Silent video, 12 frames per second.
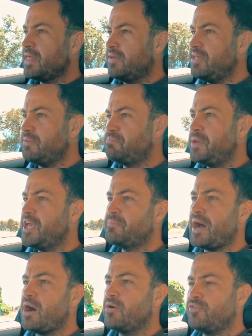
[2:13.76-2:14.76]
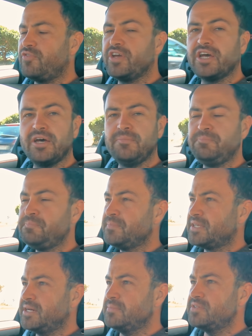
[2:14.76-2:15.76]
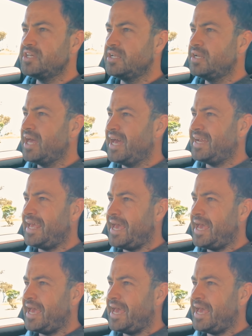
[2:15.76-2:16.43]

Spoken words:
and that peak power figure comes in at